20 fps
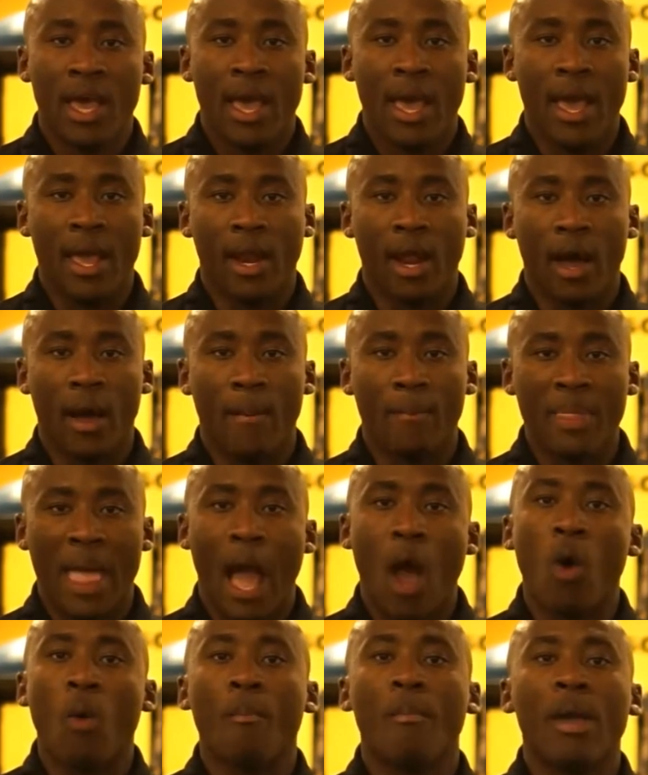and
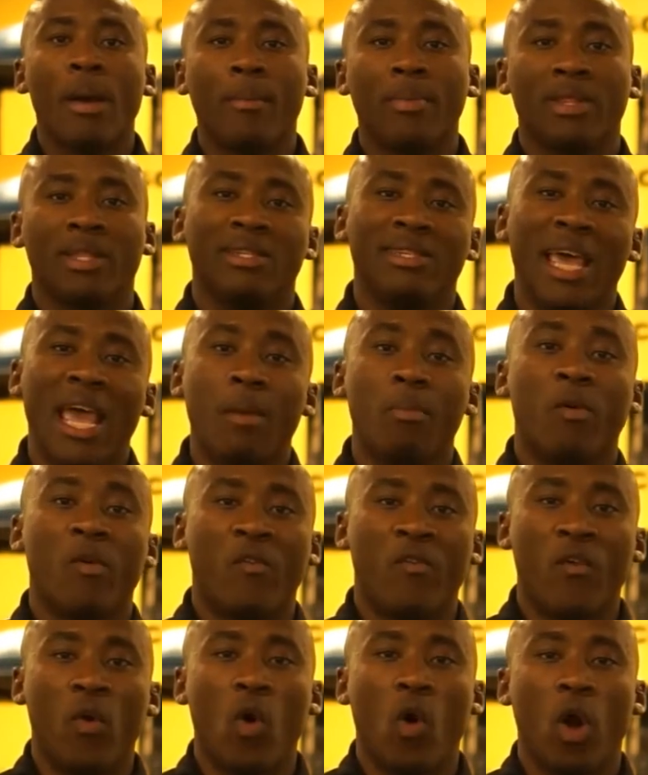I remember the day
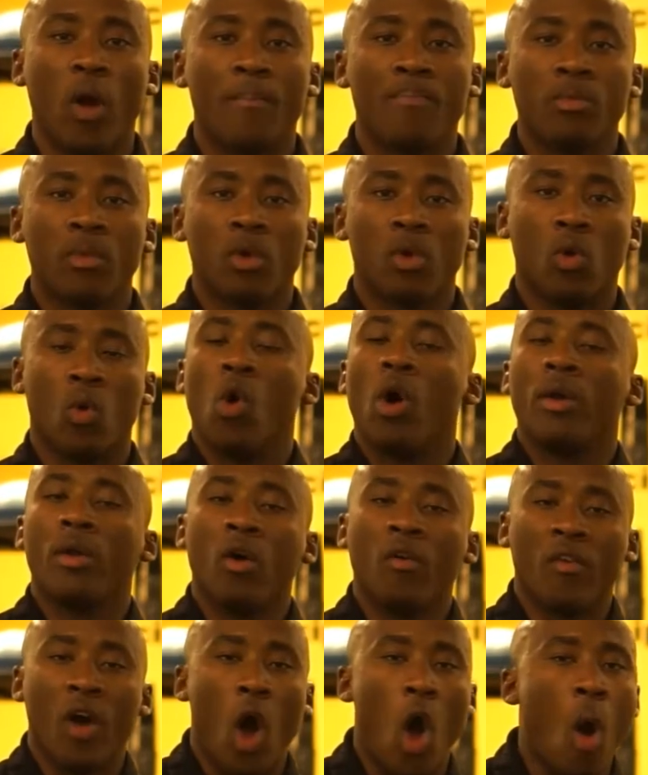before going
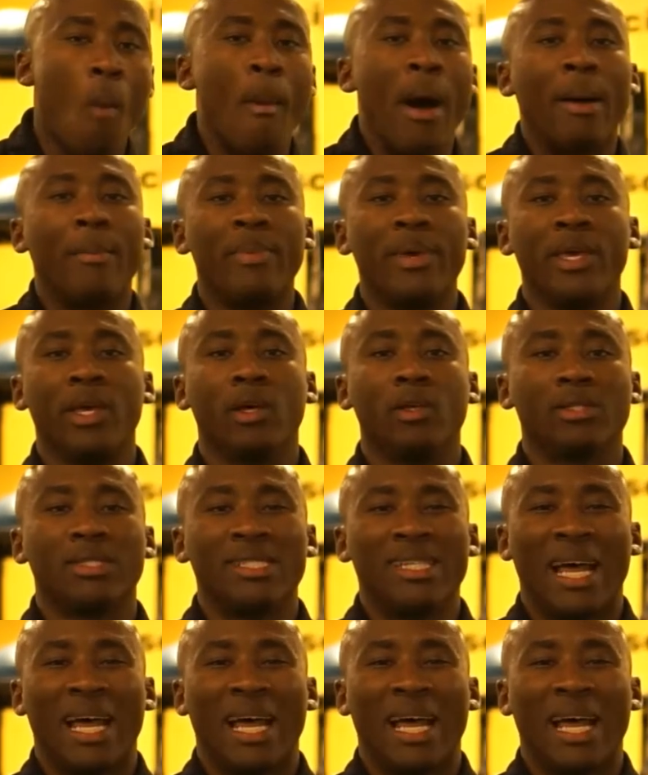over all my bills,